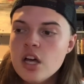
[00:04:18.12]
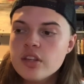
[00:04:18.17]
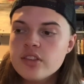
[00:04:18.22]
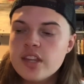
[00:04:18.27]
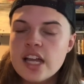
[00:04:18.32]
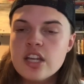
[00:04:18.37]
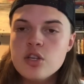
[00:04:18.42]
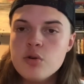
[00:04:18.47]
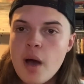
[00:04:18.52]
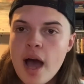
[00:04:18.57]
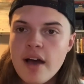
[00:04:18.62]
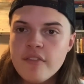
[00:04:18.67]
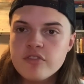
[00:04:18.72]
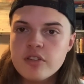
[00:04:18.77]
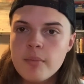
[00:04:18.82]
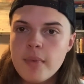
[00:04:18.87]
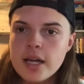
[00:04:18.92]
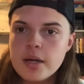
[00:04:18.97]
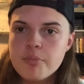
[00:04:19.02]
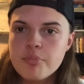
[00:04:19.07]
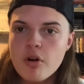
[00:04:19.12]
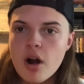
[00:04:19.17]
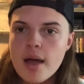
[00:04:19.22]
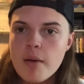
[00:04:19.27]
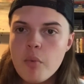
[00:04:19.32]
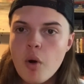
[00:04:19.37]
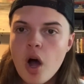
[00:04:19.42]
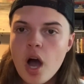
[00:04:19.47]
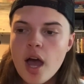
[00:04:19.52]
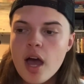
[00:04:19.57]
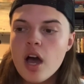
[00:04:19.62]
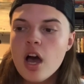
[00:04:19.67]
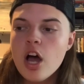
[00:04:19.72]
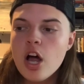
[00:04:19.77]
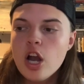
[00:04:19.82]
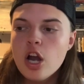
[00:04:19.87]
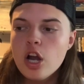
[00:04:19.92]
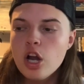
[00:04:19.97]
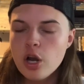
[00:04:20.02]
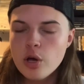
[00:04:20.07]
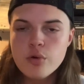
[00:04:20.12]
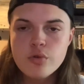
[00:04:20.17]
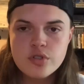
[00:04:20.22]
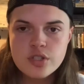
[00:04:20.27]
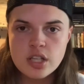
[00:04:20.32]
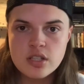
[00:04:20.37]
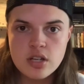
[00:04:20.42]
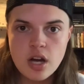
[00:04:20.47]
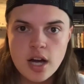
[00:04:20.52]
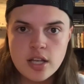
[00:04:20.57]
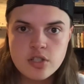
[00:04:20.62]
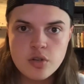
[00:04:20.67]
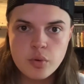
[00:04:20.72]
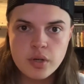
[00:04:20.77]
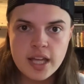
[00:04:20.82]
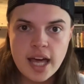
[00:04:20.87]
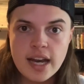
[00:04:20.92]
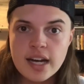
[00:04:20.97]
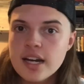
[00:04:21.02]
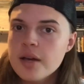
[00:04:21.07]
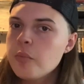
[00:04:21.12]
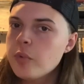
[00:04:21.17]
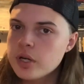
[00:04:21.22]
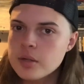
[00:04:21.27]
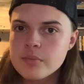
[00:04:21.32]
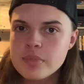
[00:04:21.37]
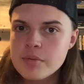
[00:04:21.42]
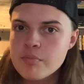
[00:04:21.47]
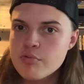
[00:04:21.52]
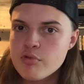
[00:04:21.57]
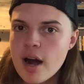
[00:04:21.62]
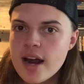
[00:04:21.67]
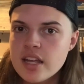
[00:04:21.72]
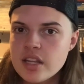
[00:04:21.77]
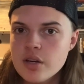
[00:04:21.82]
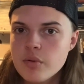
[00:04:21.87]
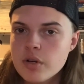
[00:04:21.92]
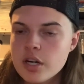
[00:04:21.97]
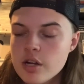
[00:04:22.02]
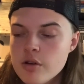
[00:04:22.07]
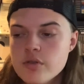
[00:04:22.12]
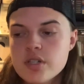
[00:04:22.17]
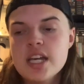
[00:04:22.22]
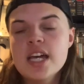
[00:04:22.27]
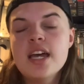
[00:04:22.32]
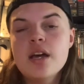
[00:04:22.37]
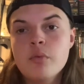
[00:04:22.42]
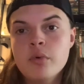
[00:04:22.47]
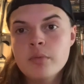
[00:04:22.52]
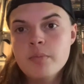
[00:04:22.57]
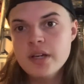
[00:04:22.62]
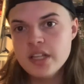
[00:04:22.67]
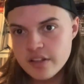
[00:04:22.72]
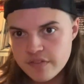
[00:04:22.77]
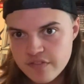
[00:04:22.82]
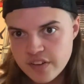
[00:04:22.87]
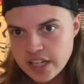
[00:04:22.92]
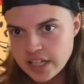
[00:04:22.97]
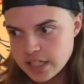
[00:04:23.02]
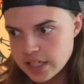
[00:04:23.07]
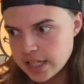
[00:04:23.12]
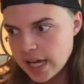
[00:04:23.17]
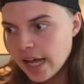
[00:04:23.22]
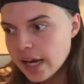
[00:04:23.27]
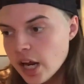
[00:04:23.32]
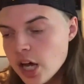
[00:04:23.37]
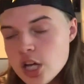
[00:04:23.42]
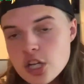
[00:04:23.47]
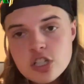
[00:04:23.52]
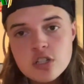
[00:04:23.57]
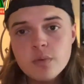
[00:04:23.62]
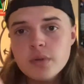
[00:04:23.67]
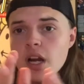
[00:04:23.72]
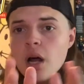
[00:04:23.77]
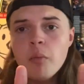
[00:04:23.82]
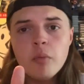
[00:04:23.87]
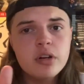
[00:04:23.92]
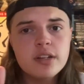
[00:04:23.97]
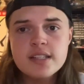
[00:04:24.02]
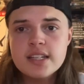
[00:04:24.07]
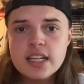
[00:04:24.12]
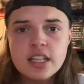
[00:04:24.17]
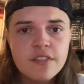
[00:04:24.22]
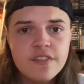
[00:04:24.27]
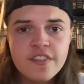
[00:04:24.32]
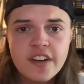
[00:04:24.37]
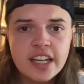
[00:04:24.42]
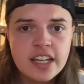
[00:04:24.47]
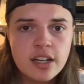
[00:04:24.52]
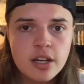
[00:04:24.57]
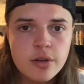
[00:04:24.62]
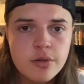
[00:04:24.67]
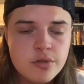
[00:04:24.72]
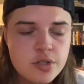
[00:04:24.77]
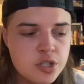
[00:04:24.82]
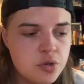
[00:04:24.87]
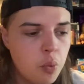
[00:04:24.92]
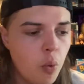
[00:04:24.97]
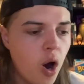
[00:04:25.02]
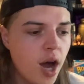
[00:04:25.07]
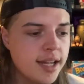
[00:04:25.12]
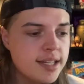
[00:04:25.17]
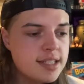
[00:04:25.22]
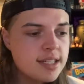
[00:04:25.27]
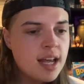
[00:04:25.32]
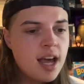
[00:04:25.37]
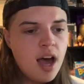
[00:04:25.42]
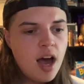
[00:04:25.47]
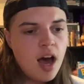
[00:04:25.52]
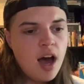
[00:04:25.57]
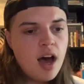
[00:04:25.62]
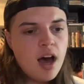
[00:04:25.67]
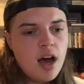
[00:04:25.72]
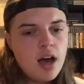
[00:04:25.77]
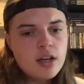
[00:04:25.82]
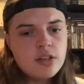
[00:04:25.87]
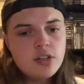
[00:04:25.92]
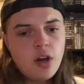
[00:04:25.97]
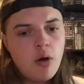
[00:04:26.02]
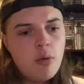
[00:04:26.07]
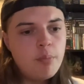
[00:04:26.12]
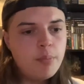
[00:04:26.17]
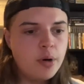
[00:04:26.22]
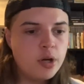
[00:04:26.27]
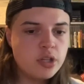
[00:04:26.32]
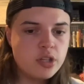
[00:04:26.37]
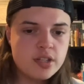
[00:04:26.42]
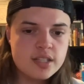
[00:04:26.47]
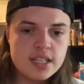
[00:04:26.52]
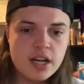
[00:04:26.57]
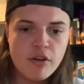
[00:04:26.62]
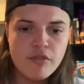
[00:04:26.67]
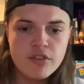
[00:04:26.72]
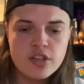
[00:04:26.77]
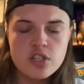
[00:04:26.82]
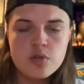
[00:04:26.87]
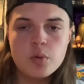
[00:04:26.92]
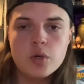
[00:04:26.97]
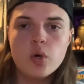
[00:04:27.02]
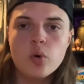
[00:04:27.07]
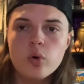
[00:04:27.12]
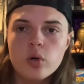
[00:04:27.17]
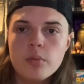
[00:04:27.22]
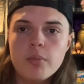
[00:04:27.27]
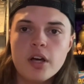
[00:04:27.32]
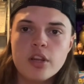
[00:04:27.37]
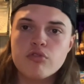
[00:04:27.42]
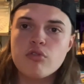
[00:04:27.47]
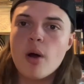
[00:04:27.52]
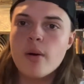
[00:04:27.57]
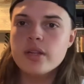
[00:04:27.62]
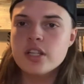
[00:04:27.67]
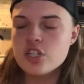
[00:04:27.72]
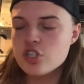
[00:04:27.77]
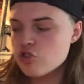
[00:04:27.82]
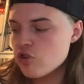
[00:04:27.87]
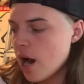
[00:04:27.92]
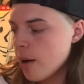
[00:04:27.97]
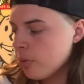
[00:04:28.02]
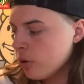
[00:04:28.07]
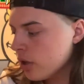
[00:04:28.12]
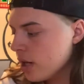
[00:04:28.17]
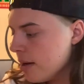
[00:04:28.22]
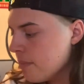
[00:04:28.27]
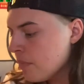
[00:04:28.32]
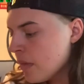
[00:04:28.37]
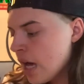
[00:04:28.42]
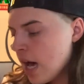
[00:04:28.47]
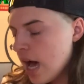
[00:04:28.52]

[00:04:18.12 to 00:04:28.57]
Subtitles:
then you have to make Bray Wyatt lose the title again. And it wouldn't be Bray that would lose it. It would be The Fiend again. So we don't want to see The Fiend lose twice. Don't book yourself into a corner by throwing the strap on him.